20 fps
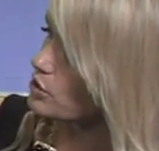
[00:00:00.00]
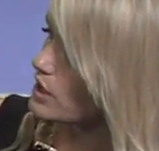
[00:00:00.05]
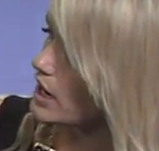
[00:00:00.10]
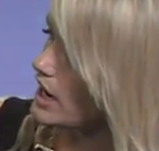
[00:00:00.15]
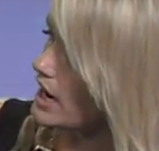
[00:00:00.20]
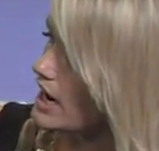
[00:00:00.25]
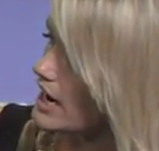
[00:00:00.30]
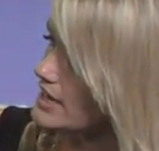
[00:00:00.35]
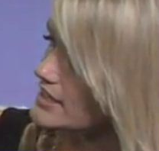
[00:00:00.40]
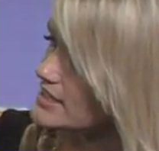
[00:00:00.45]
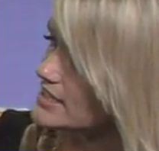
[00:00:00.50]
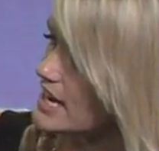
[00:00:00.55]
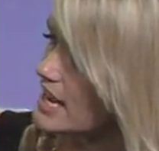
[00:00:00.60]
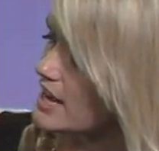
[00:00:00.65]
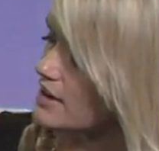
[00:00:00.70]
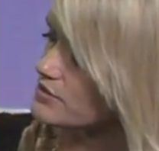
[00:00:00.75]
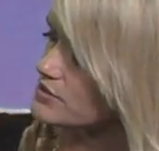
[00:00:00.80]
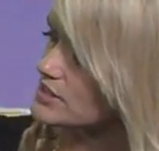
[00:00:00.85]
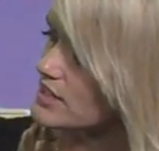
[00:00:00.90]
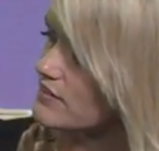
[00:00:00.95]
a high today
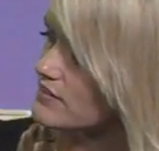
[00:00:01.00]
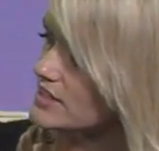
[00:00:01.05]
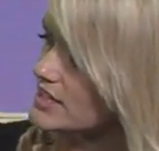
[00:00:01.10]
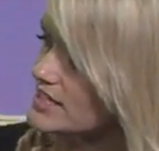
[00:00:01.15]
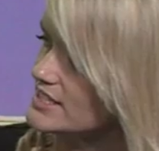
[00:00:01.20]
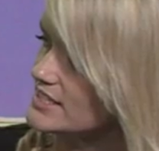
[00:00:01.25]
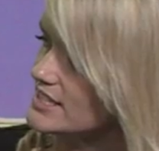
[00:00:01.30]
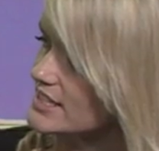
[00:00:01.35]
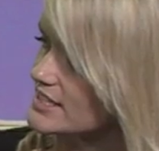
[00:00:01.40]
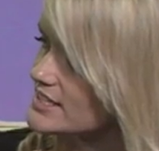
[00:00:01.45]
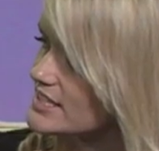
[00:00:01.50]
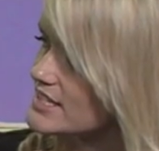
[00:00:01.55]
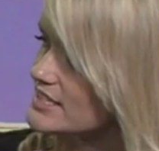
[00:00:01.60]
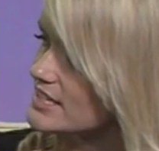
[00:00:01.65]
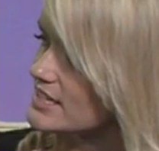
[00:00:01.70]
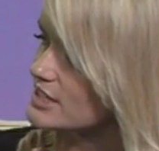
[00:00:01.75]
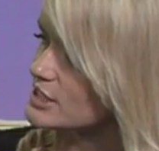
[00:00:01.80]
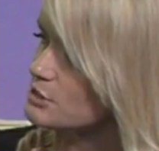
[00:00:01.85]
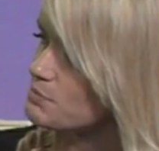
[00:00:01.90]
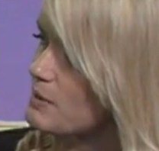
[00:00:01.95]
of seventy-six is
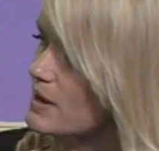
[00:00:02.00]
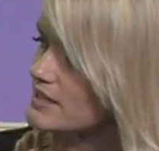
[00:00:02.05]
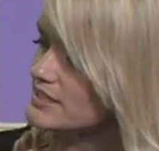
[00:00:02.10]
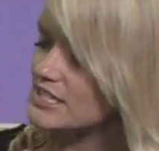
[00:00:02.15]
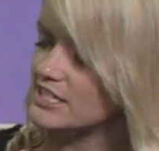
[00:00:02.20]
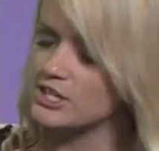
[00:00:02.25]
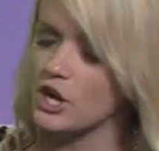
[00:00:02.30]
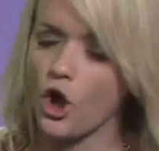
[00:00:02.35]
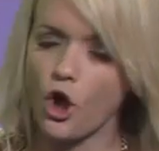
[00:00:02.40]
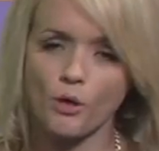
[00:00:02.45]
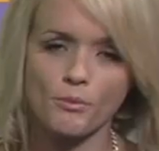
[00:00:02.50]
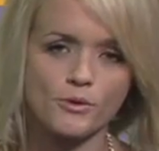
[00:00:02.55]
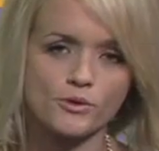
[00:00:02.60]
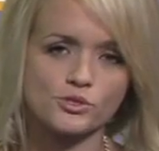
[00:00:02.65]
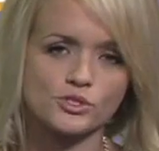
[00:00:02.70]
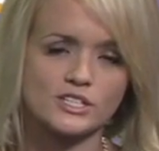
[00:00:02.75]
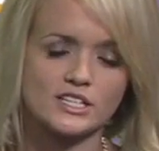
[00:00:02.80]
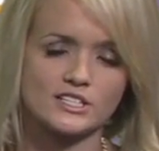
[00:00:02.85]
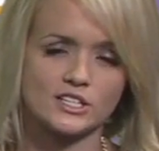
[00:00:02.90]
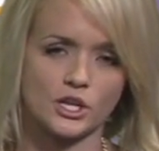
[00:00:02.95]
expected,
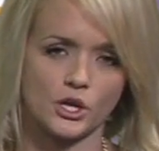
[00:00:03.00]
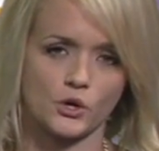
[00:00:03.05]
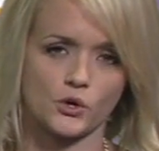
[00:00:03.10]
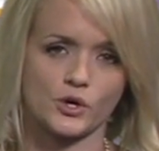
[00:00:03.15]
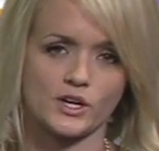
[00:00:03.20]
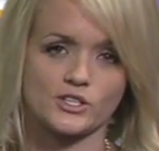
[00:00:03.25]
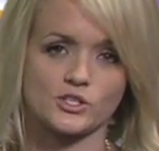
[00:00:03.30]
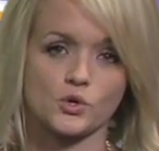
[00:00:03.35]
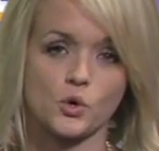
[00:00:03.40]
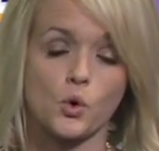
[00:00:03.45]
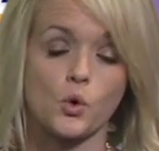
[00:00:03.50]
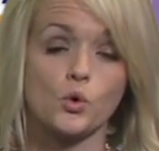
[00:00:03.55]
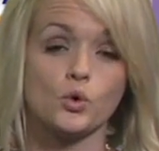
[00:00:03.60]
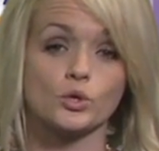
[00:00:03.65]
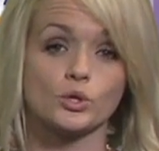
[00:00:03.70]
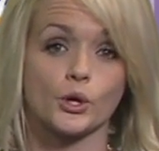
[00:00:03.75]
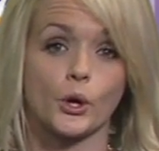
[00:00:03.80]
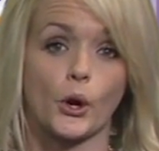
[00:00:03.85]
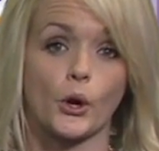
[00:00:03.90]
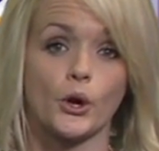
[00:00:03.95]
almost ten degrees
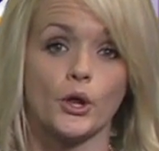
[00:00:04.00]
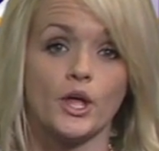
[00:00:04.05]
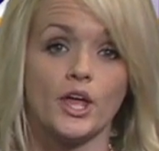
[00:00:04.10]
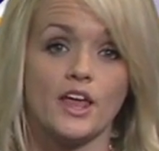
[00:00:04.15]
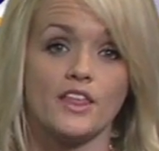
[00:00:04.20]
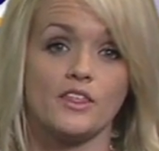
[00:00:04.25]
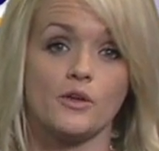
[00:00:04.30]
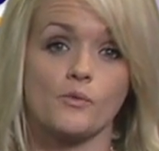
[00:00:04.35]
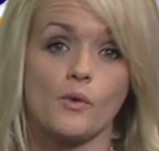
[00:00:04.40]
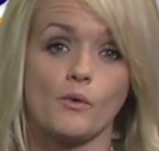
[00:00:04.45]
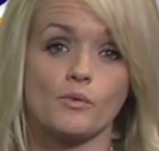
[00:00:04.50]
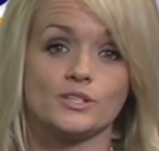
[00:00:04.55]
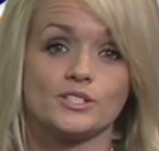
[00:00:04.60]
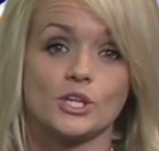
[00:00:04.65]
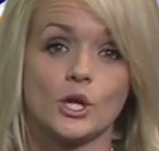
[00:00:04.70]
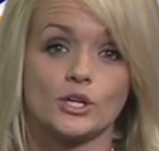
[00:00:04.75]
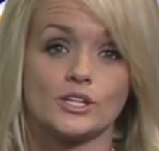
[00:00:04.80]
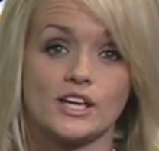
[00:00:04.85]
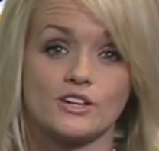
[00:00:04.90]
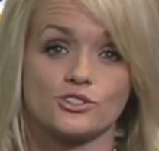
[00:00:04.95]
cooler than what we
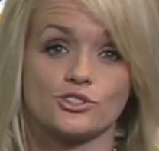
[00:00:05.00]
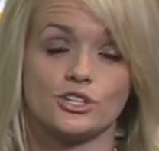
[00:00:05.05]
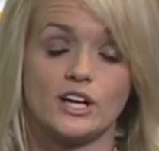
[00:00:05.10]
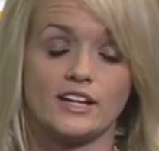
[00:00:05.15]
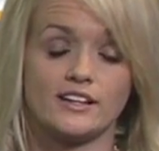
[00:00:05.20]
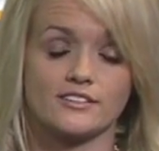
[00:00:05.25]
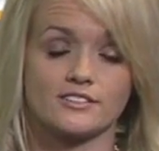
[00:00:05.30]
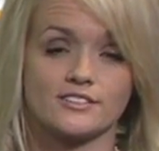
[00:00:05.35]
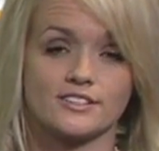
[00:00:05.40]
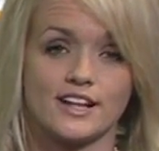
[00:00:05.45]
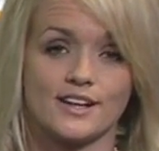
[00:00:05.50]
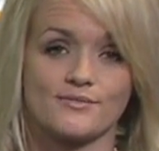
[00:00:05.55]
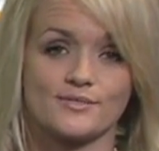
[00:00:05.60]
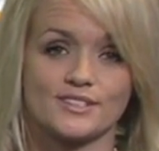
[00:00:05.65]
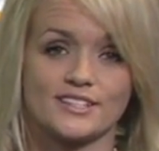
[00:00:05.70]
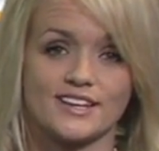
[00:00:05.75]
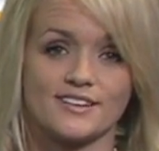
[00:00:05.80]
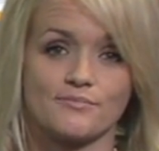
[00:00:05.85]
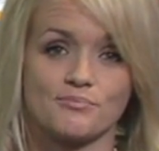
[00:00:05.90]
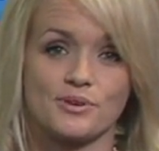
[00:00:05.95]
saw yesterday. Yesterday
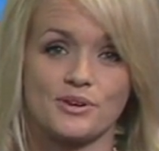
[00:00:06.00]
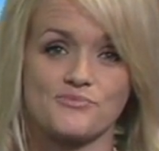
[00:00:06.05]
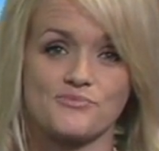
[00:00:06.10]
was a pretty